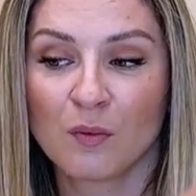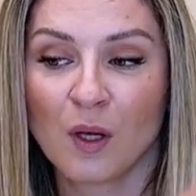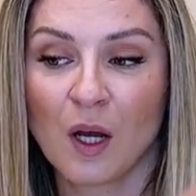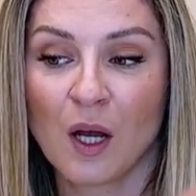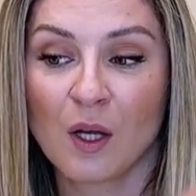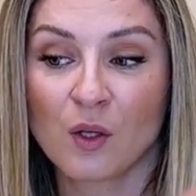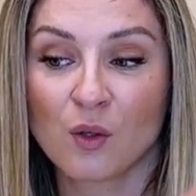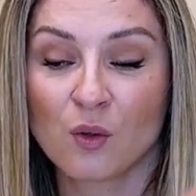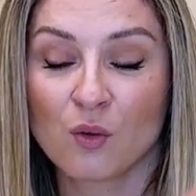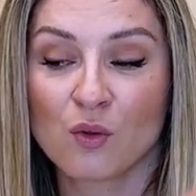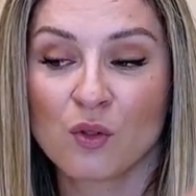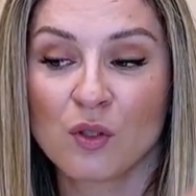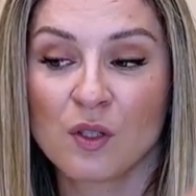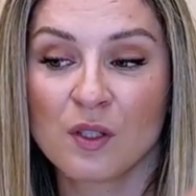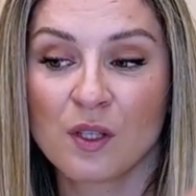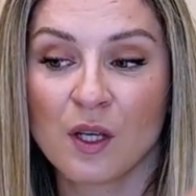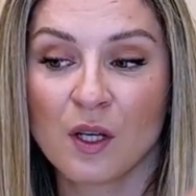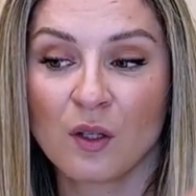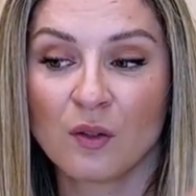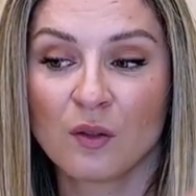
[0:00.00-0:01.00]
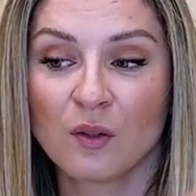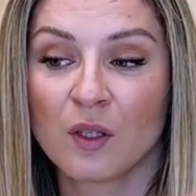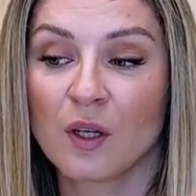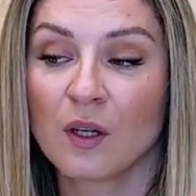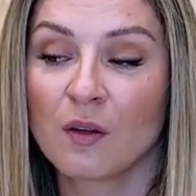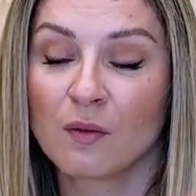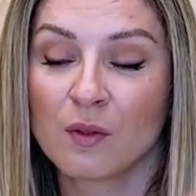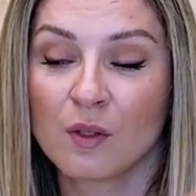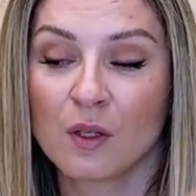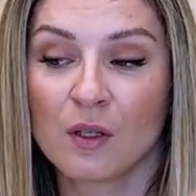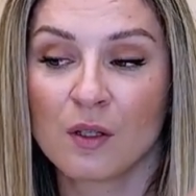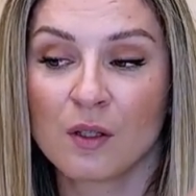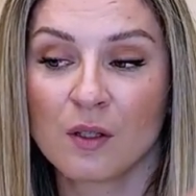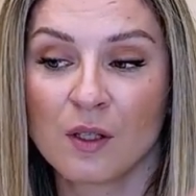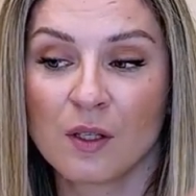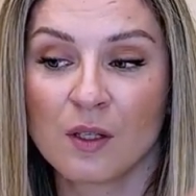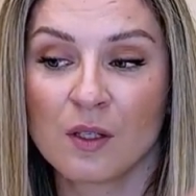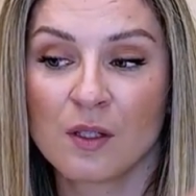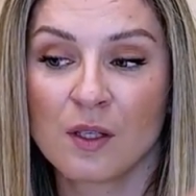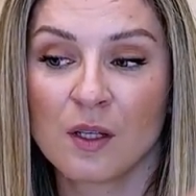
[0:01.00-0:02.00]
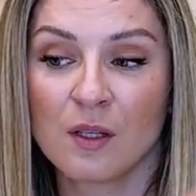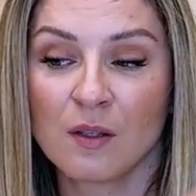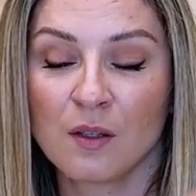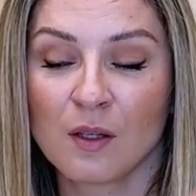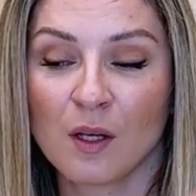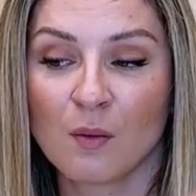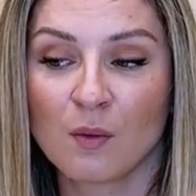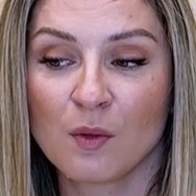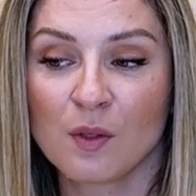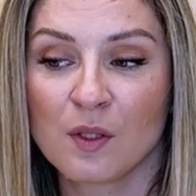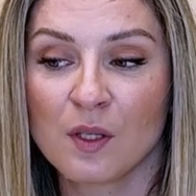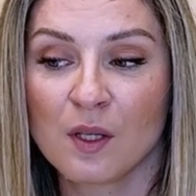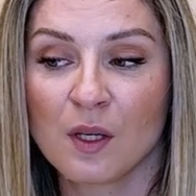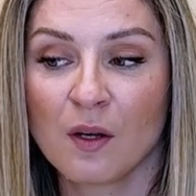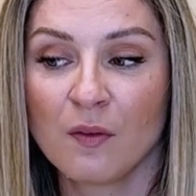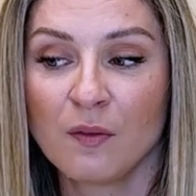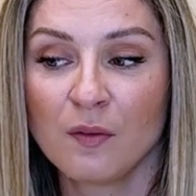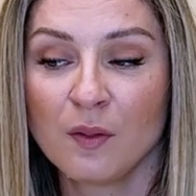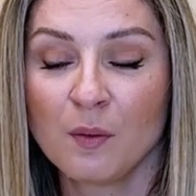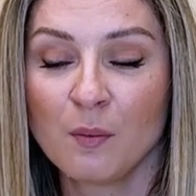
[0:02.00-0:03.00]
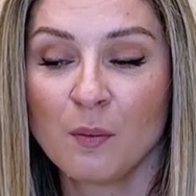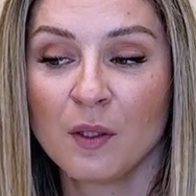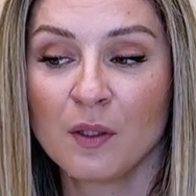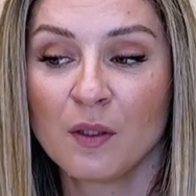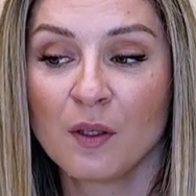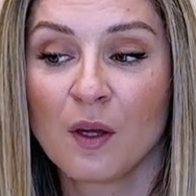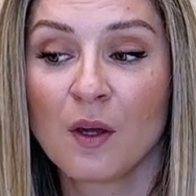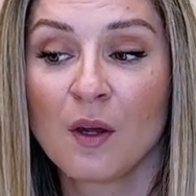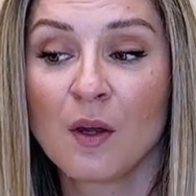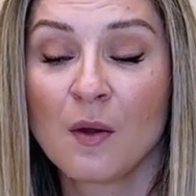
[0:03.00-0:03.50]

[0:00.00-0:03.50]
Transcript: I use the secondary aesthetic, I will say after, but